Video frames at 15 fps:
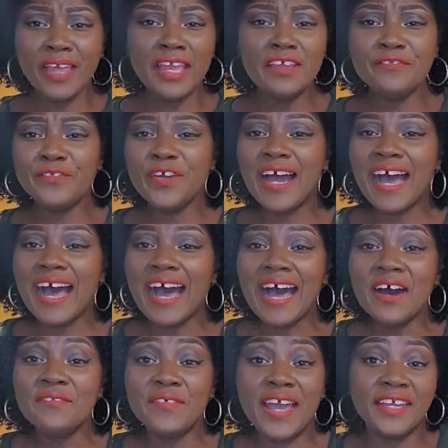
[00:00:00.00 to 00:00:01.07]
if you
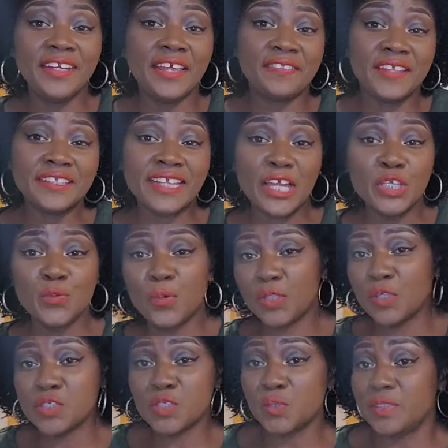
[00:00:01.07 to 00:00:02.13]
have anything that you want
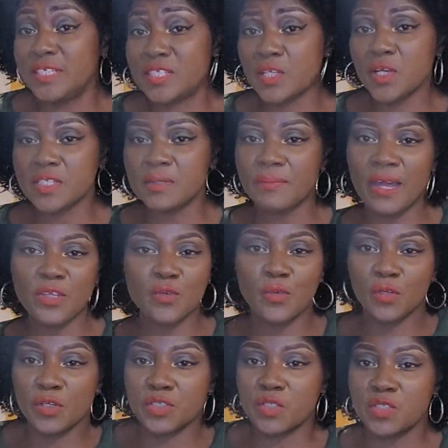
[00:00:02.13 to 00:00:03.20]
us to discuss about, you
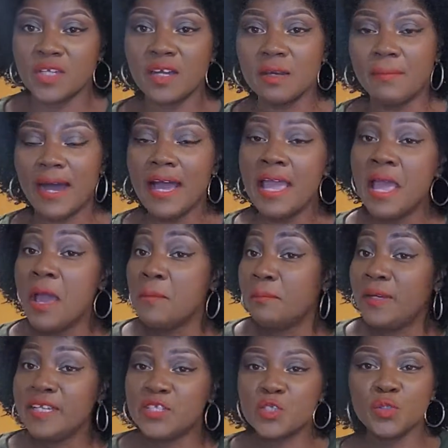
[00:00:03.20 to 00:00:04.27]
want us to talk about,
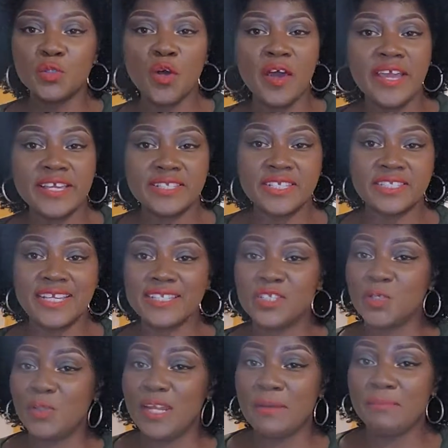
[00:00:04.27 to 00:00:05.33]
please do not hesitate
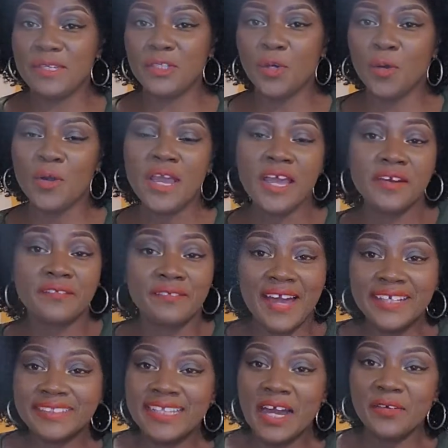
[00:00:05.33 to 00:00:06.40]
to let me know.
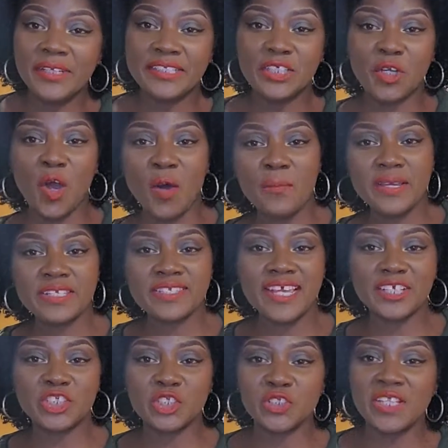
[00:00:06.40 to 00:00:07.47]
Write down in the comment
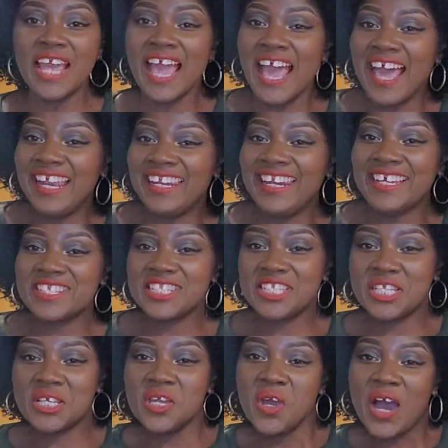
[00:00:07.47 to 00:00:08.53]
section, and let's
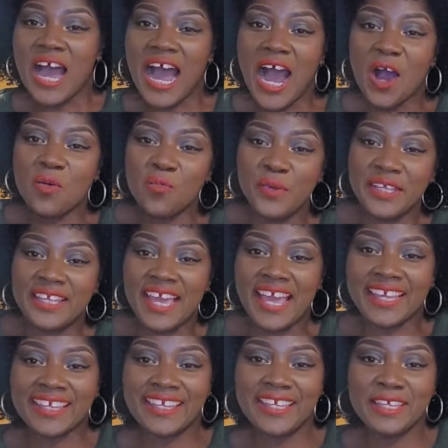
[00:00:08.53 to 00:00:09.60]
see how we
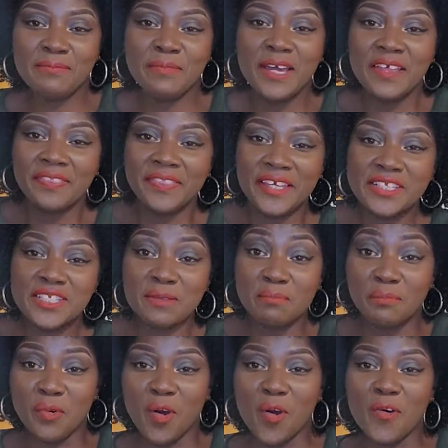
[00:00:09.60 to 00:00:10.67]
can keep this
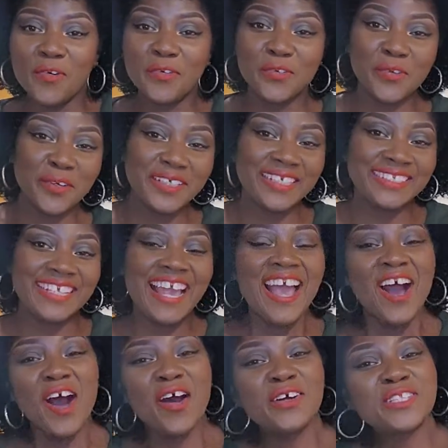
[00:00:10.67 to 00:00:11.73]
ball rolling.
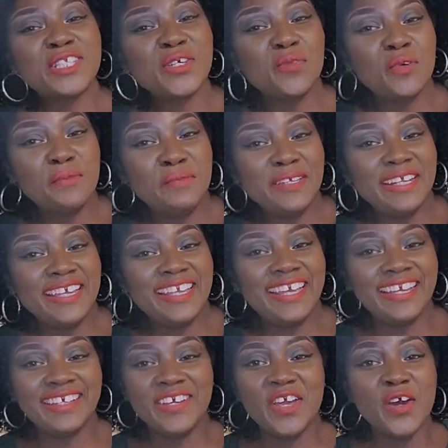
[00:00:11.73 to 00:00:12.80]
Until we meet
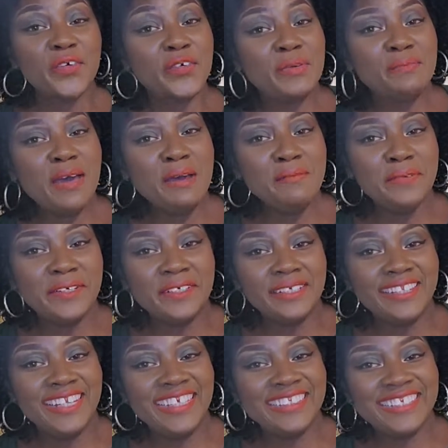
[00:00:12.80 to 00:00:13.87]
again, remember,
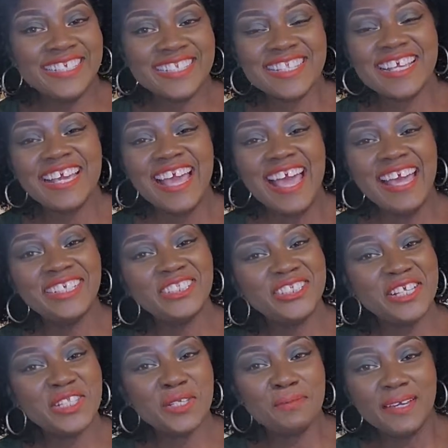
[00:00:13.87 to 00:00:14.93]
ladies and
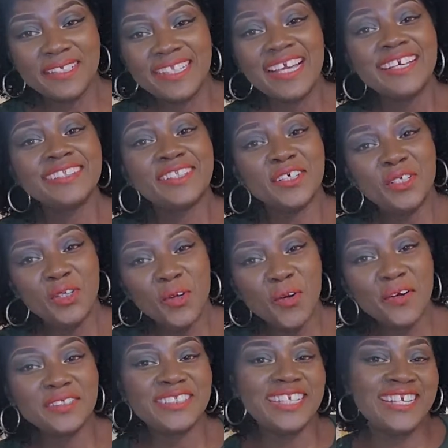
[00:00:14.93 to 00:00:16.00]
gentlemen, the
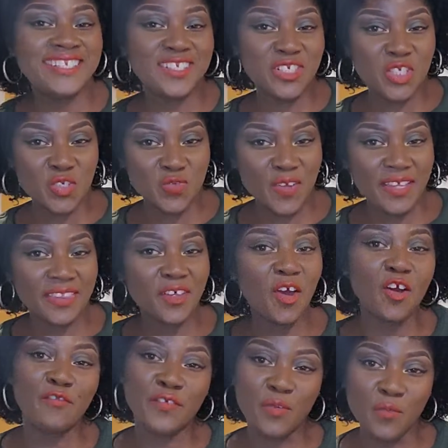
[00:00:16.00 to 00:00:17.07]
Lord is the strength
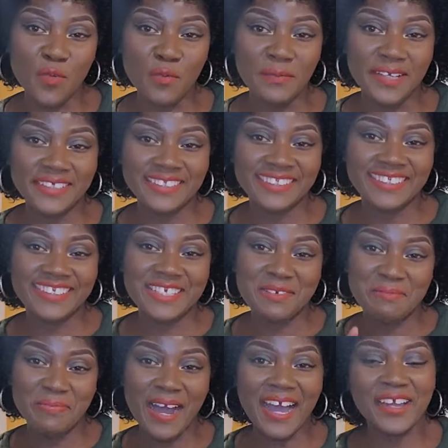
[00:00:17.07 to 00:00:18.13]
of a woman.
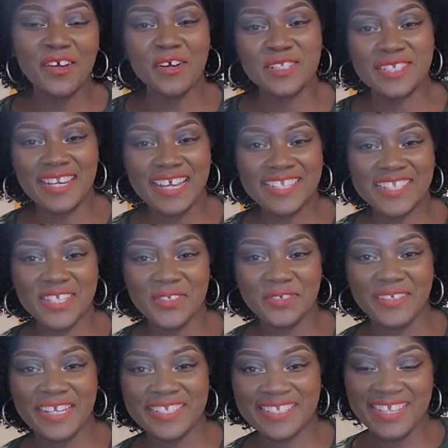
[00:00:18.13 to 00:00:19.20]
Bye, until I see you
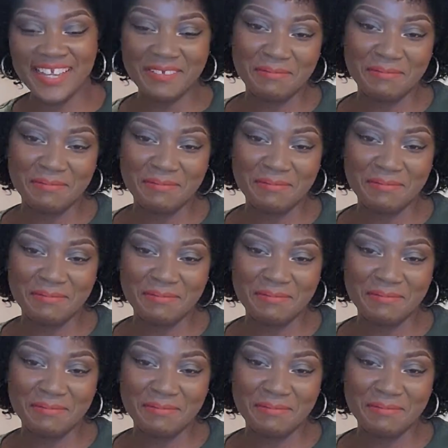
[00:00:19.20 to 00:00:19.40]
next time.